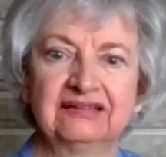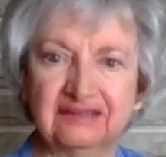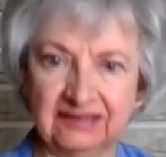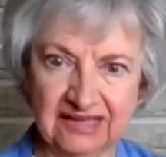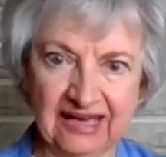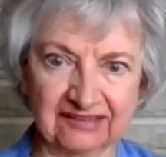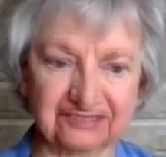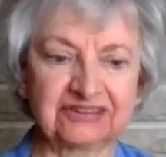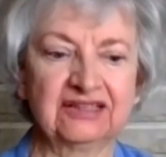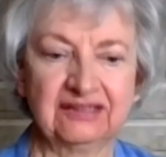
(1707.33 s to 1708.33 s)
that,
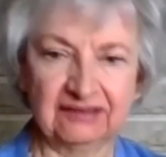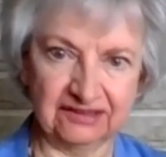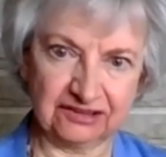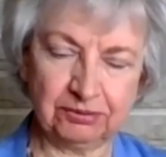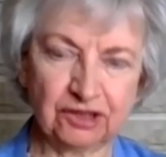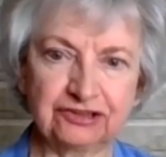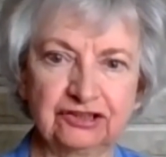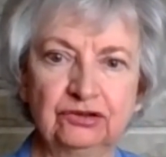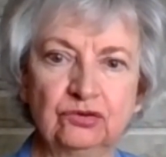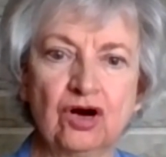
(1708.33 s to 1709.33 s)
yes, this
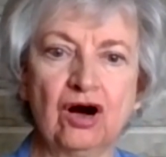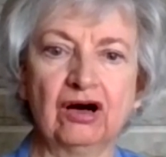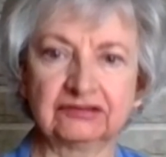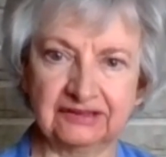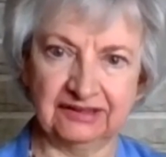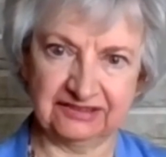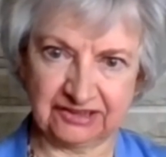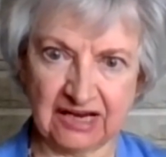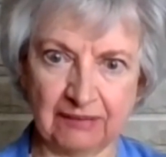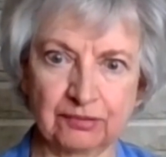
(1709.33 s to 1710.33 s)
person who called and this
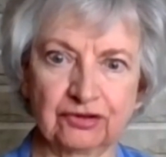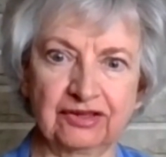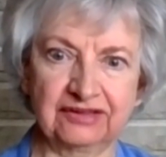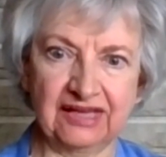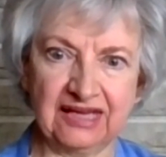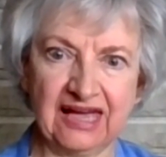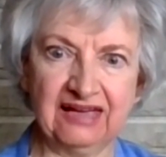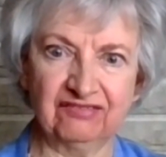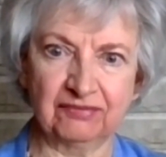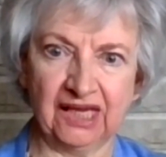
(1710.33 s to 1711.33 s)
number that they
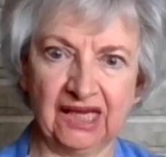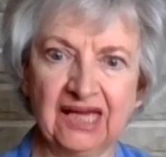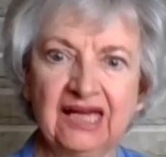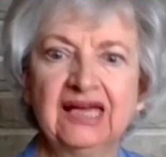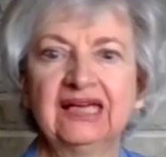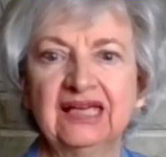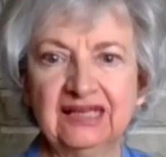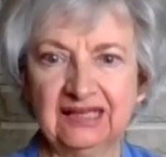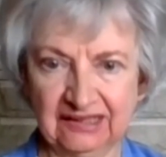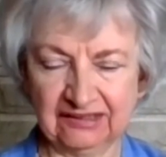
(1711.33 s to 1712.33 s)
gave me
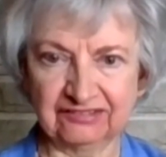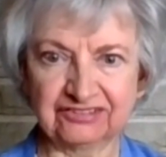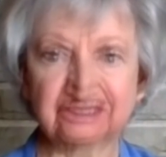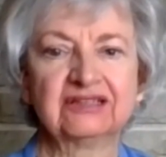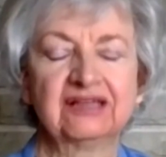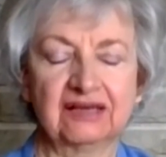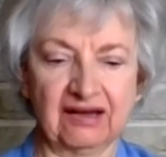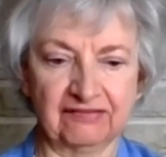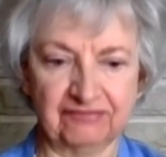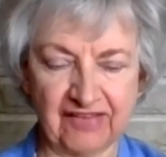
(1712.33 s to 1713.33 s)
is
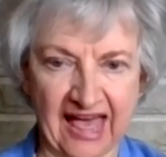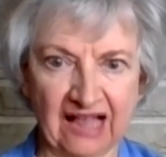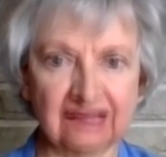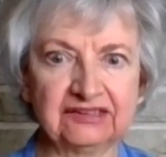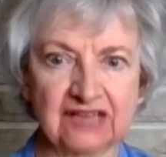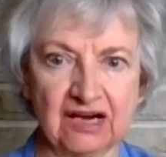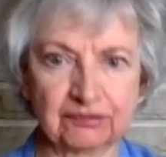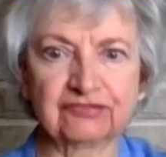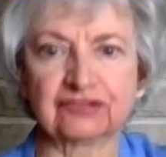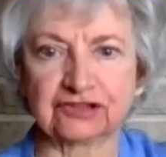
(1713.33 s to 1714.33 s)
a valid
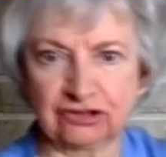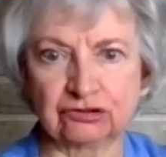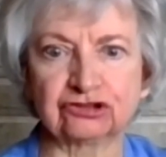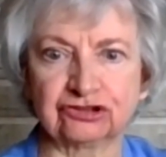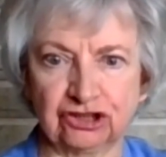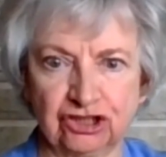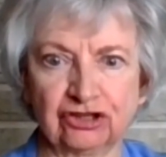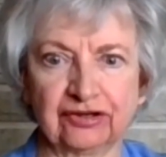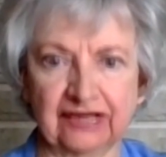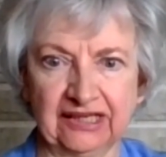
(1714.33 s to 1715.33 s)
number for Social
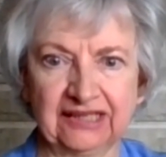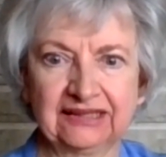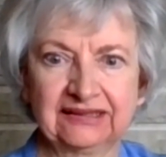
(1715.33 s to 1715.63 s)
Security.